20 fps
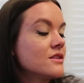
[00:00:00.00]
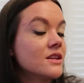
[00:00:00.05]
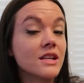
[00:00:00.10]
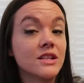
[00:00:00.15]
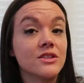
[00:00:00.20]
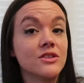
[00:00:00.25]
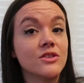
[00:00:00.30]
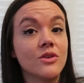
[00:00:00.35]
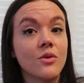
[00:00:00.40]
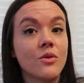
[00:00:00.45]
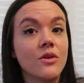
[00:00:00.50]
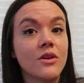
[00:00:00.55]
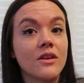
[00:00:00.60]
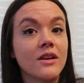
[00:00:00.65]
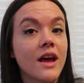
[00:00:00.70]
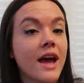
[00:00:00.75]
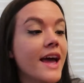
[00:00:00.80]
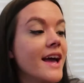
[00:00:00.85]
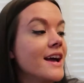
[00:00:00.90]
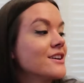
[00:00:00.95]
It's so
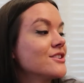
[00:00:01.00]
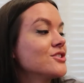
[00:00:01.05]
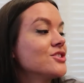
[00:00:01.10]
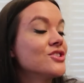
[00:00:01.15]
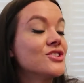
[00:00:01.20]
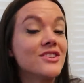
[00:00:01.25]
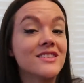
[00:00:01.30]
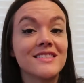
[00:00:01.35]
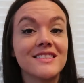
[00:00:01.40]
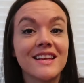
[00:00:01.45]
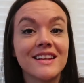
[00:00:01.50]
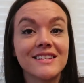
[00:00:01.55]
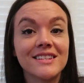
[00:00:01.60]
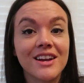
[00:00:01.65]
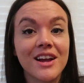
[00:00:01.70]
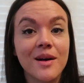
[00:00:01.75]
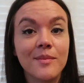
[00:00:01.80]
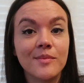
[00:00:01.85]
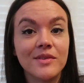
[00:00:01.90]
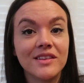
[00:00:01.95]
good. I actually just sent a
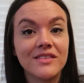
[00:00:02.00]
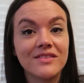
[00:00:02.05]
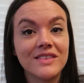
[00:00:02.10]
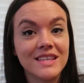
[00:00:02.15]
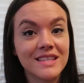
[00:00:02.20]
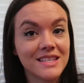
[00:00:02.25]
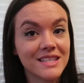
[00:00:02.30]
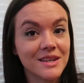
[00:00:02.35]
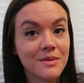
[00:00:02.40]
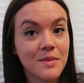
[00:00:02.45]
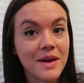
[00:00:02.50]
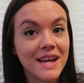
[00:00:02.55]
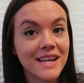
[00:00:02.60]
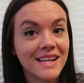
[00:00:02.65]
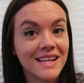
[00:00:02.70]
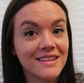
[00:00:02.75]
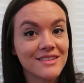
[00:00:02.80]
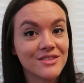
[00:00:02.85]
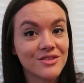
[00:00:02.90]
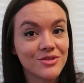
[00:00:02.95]
couple of these to my
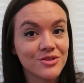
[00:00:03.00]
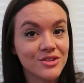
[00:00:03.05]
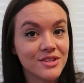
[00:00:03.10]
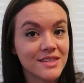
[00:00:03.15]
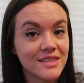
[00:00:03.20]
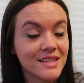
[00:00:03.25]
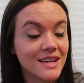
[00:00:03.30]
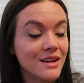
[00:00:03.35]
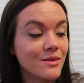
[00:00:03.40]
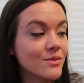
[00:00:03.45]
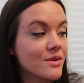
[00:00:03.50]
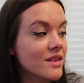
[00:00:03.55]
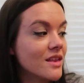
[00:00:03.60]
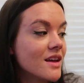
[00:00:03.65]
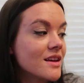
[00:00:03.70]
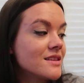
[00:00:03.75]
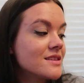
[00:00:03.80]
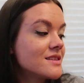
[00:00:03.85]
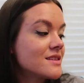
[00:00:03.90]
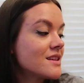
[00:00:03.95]
niece who just stayed with
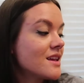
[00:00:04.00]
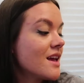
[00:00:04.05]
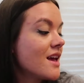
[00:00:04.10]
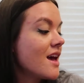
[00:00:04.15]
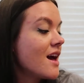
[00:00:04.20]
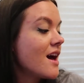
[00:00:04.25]
us.